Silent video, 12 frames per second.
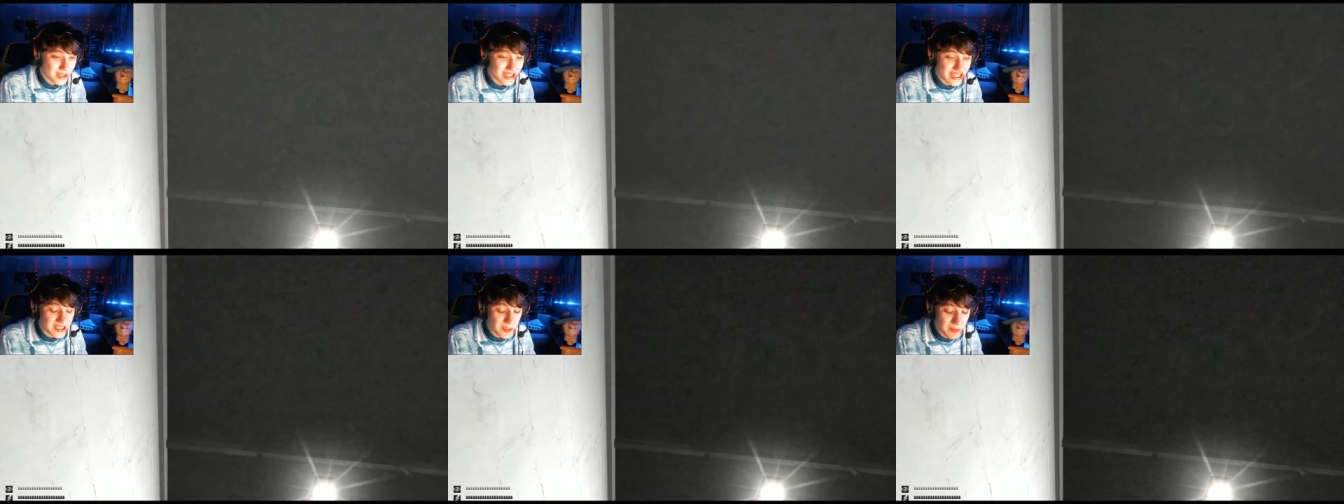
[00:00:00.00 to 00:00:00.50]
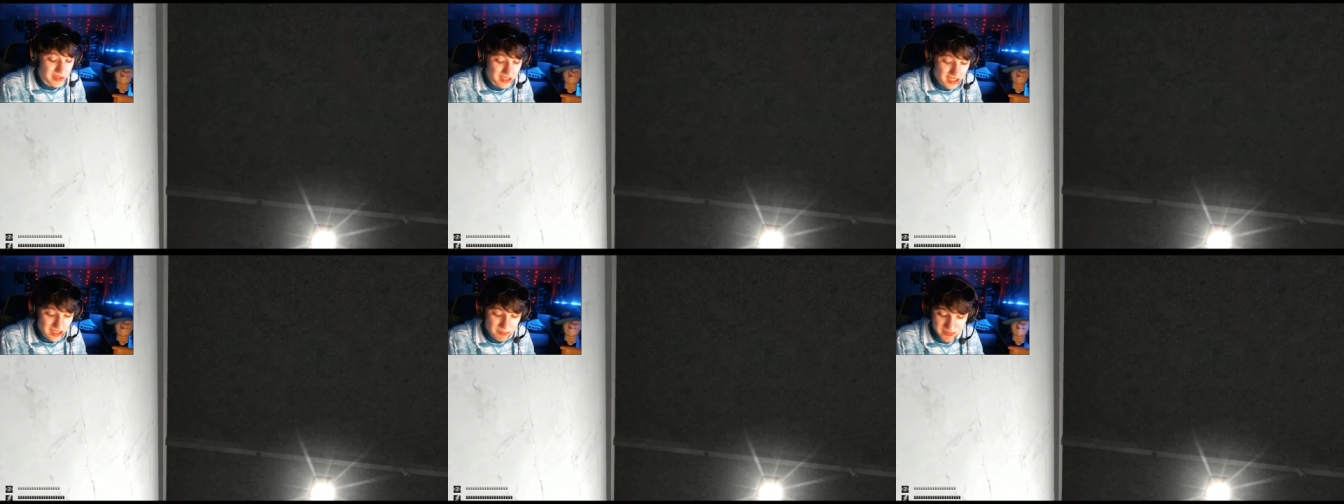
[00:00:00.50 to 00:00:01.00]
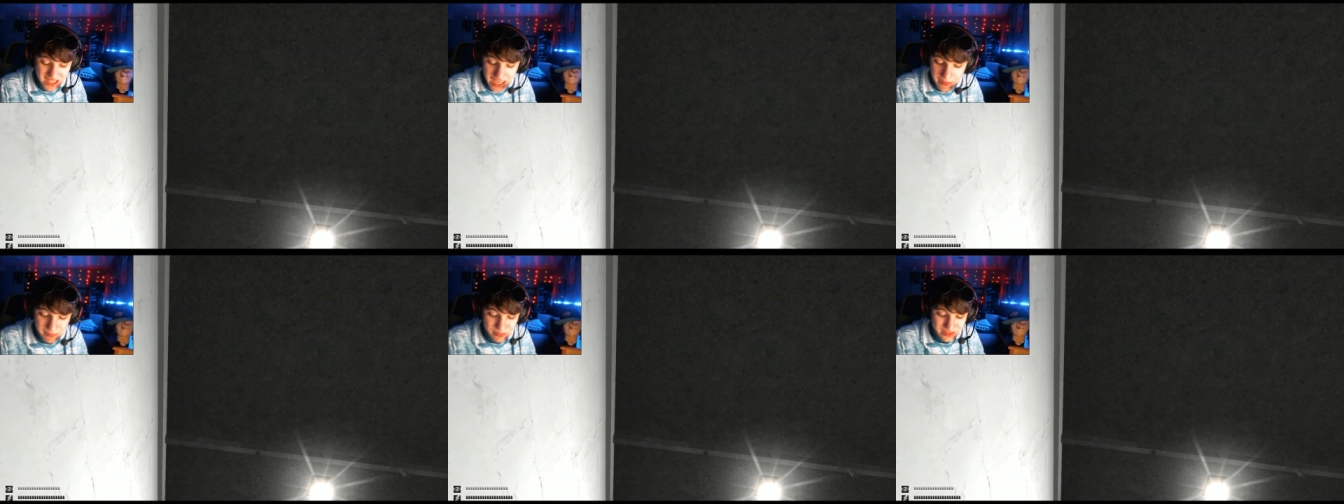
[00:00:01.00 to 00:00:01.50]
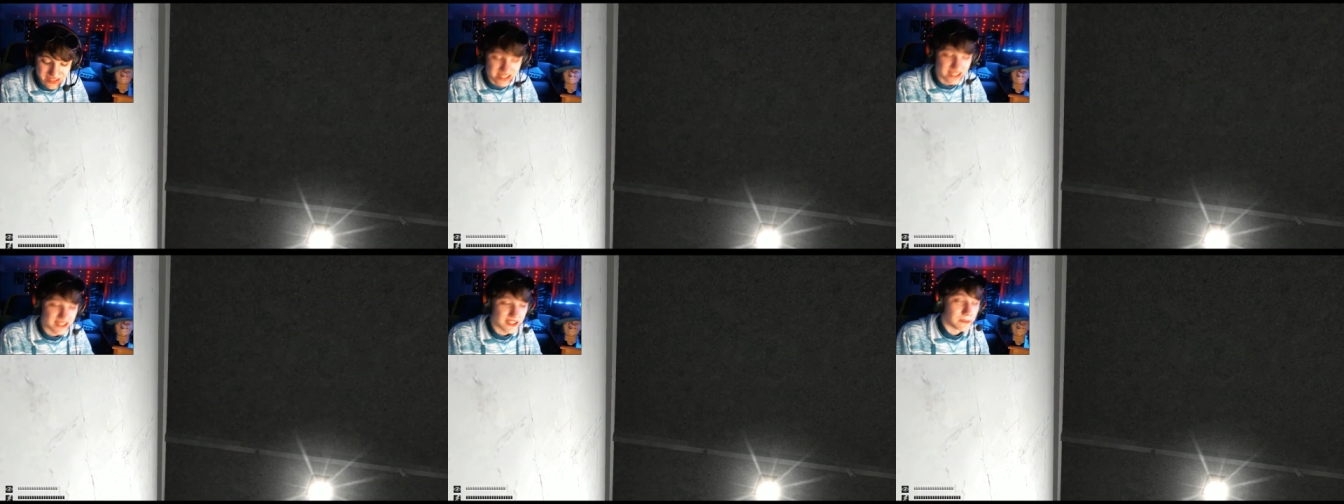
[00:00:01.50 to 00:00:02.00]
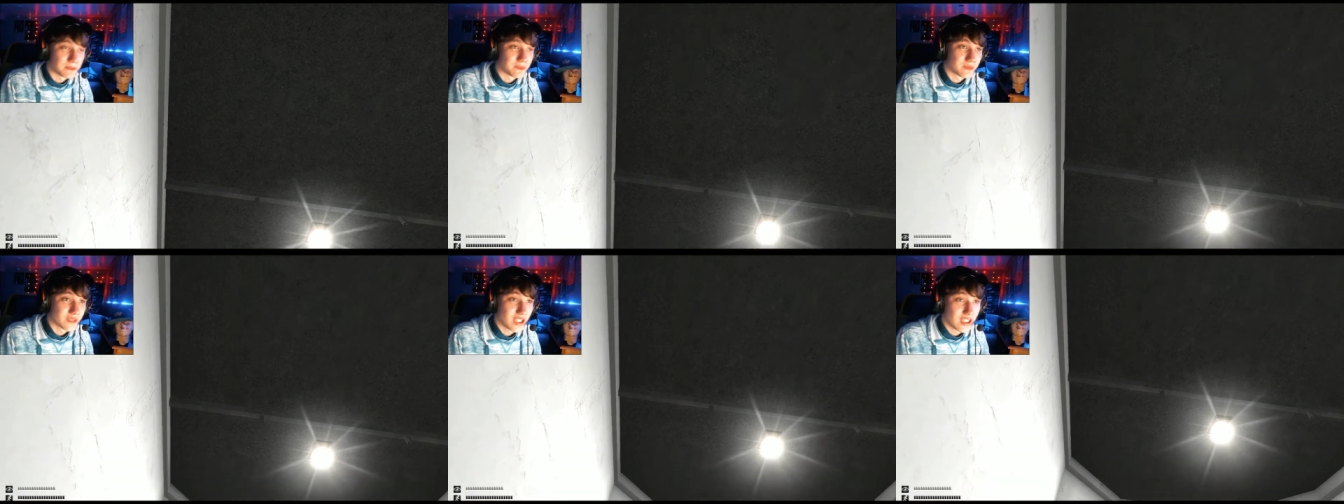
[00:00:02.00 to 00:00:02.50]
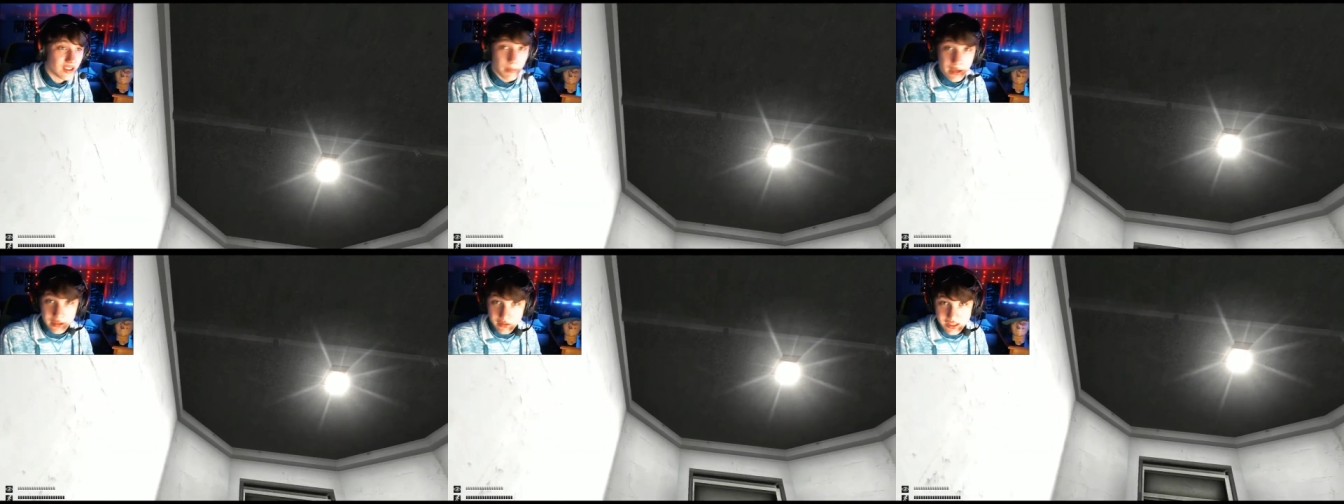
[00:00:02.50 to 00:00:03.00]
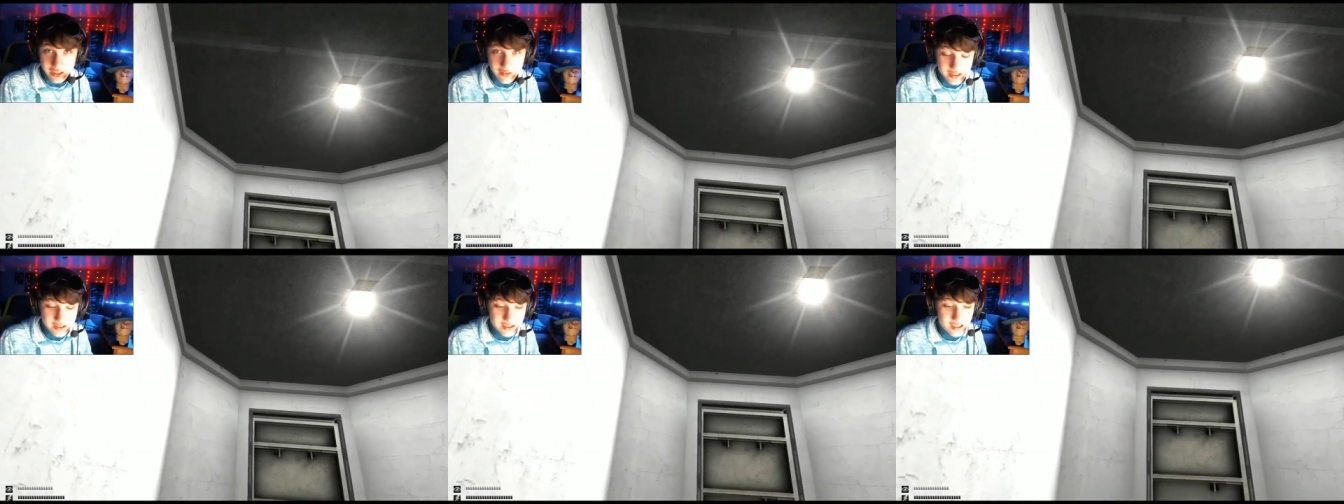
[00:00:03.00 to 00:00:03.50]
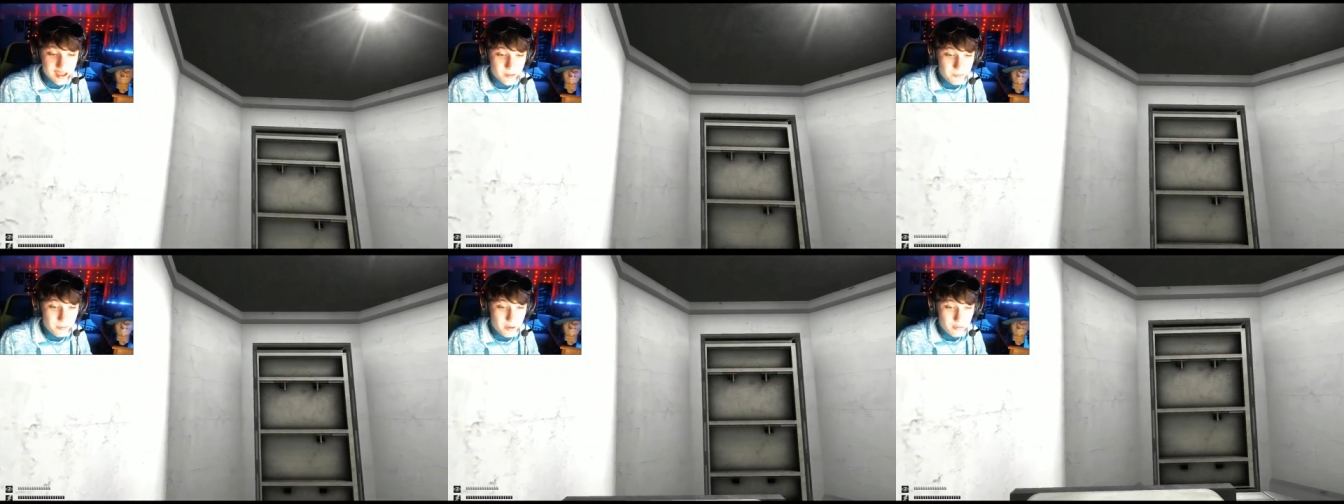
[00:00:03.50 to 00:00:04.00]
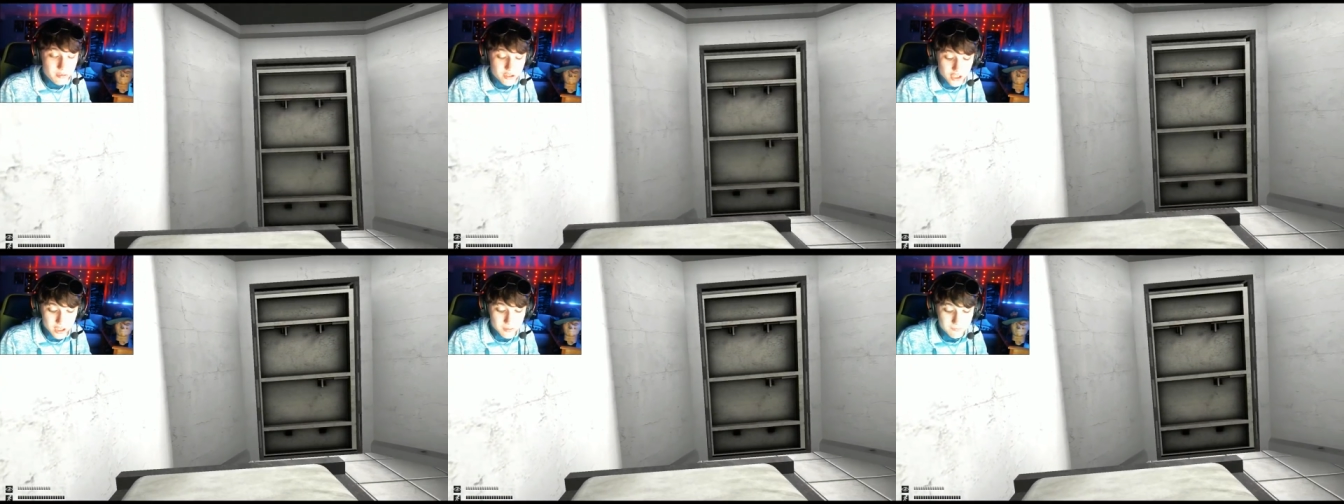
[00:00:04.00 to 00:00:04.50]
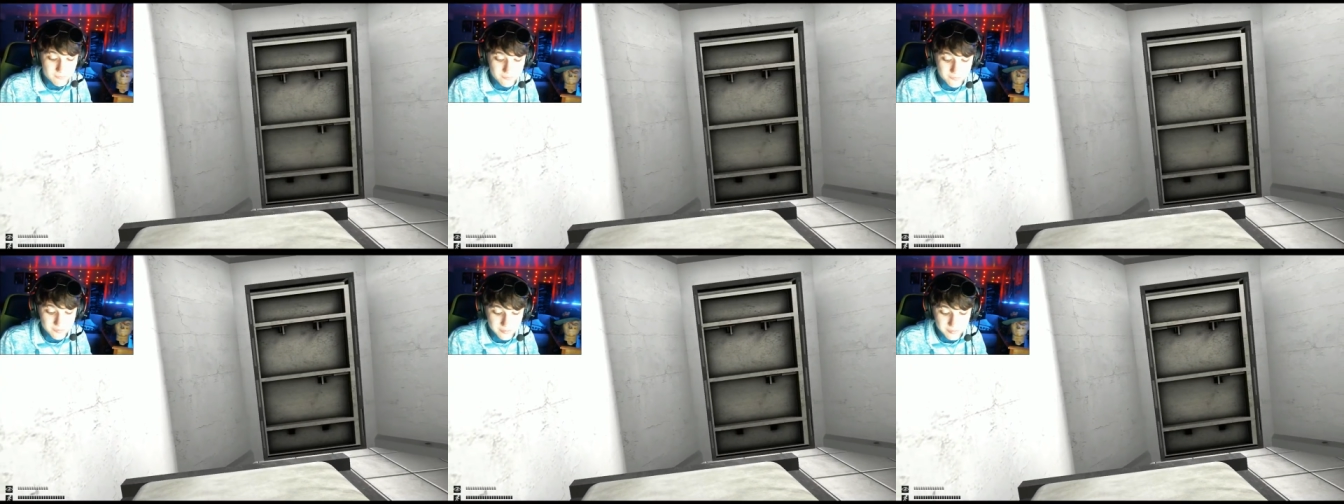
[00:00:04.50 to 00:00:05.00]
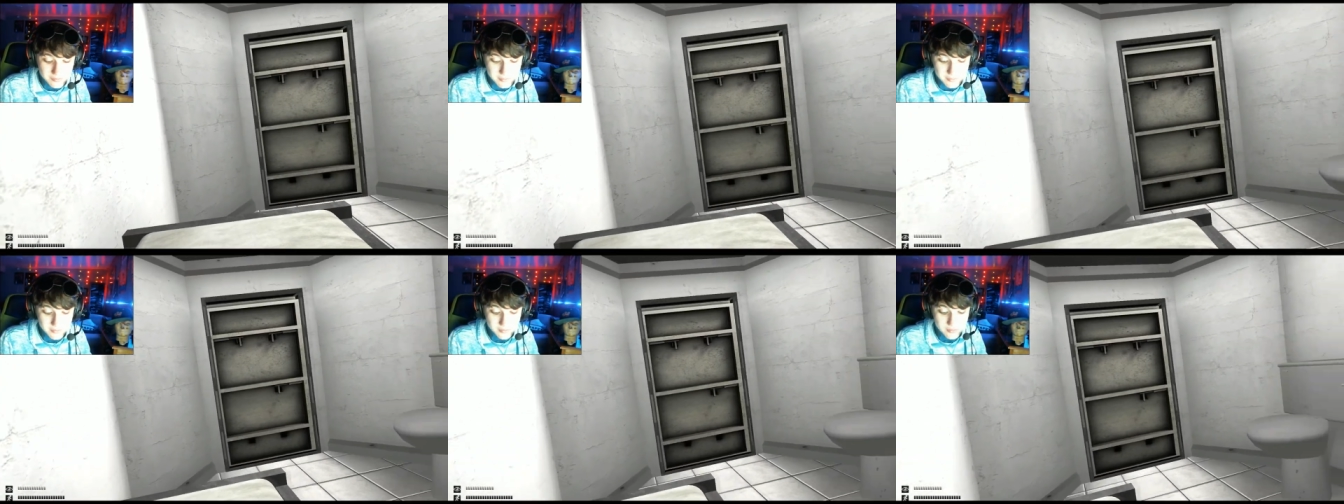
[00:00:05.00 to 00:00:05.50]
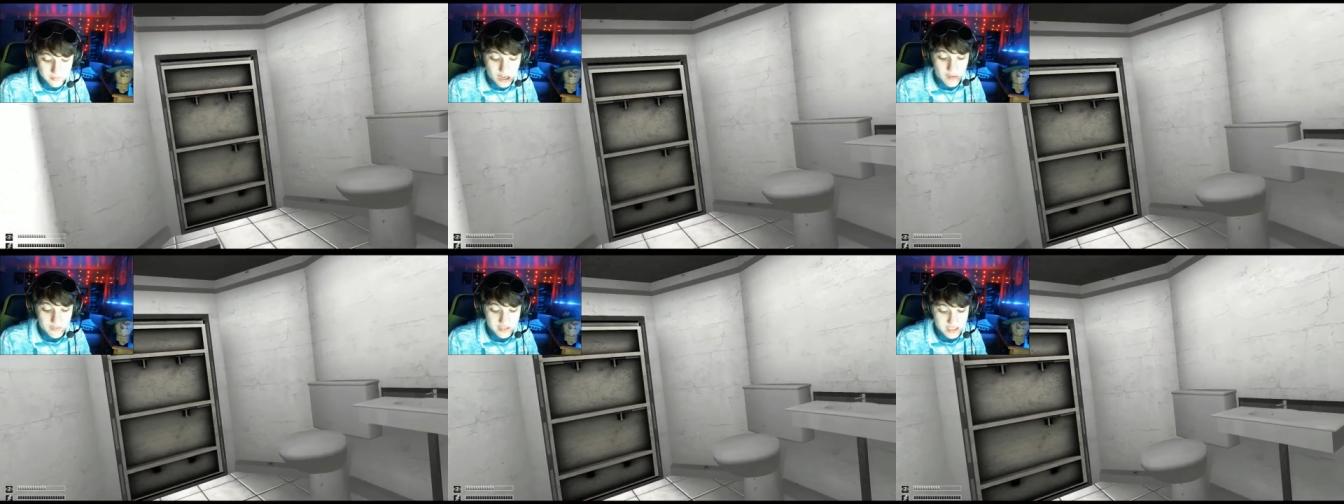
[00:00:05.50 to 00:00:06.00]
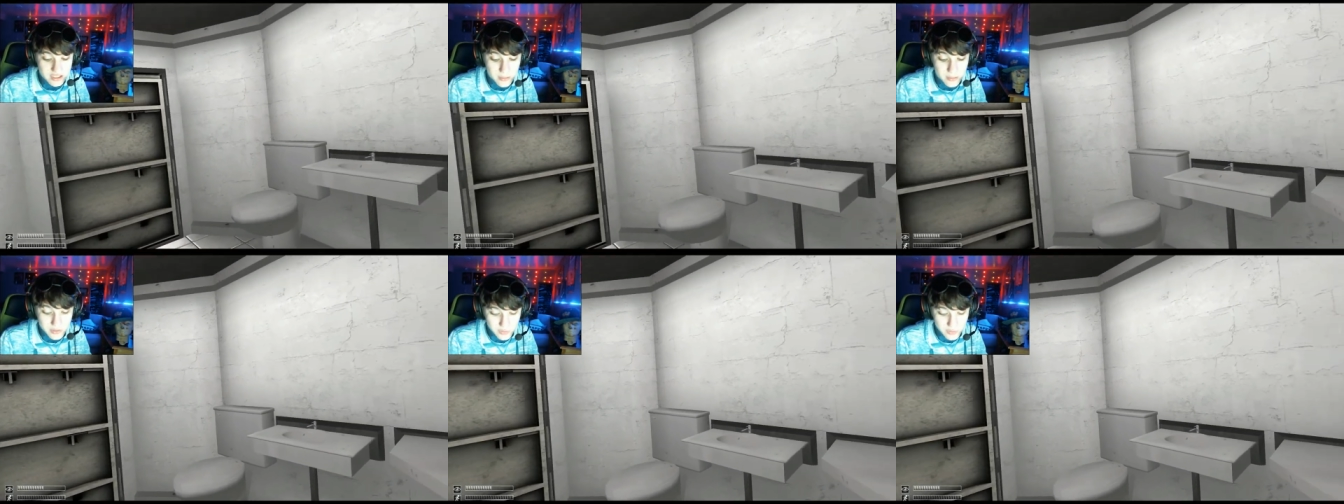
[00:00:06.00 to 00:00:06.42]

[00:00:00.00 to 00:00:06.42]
SCP Containment Breach because um, Lomando series pretty much um obviously it's coming to an